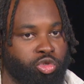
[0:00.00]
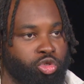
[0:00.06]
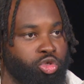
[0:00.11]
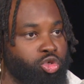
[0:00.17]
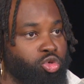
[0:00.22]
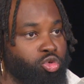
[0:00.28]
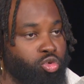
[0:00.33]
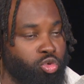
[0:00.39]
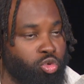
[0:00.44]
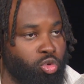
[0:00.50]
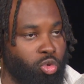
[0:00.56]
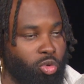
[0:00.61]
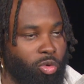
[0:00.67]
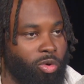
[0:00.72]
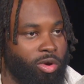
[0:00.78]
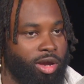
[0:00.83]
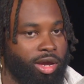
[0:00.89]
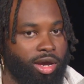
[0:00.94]

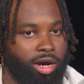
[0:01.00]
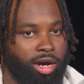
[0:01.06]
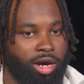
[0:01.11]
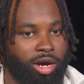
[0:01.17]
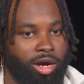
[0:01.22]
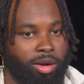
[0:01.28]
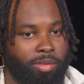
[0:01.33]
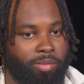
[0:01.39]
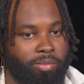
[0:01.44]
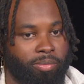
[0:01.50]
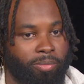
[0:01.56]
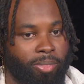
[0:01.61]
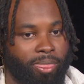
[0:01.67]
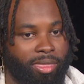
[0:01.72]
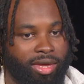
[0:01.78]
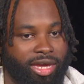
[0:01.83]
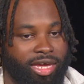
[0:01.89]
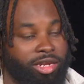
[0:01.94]
do
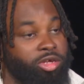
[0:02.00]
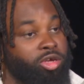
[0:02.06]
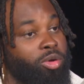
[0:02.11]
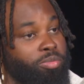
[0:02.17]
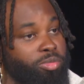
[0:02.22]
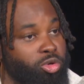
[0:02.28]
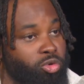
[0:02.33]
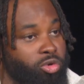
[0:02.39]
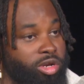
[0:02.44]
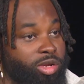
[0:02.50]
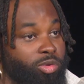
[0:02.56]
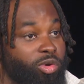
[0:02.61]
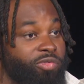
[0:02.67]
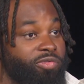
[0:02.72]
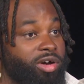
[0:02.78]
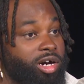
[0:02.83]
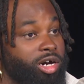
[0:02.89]
in community with